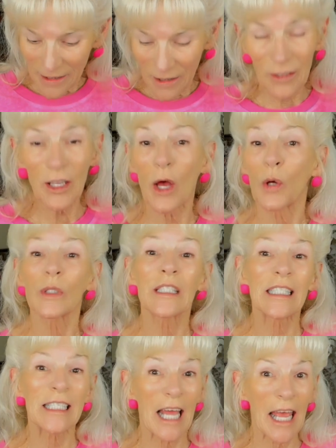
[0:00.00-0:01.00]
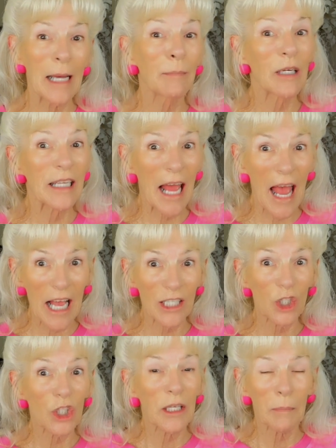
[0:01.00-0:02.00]
so today I'm going to
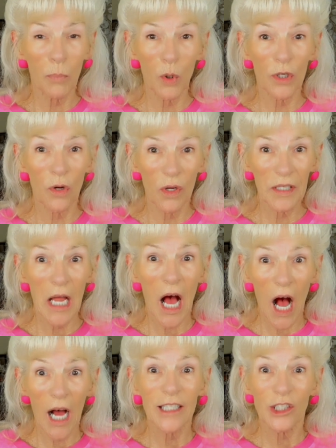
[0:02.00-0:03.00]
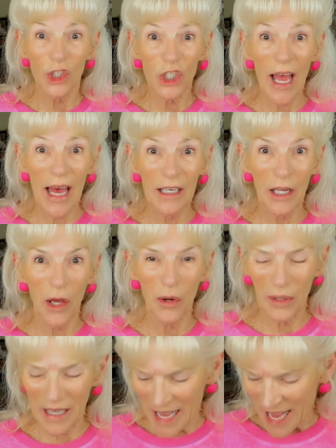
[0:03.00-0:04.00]
actually put on eyeshadow.
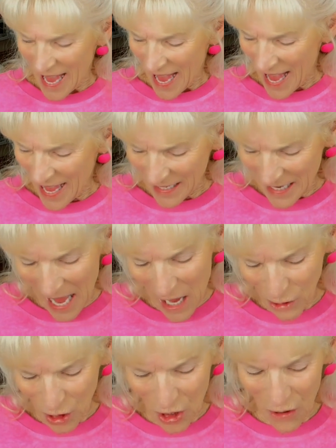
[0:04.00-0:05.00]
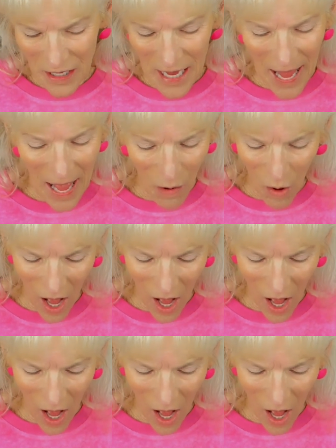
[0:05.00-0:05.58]
And I'll show you how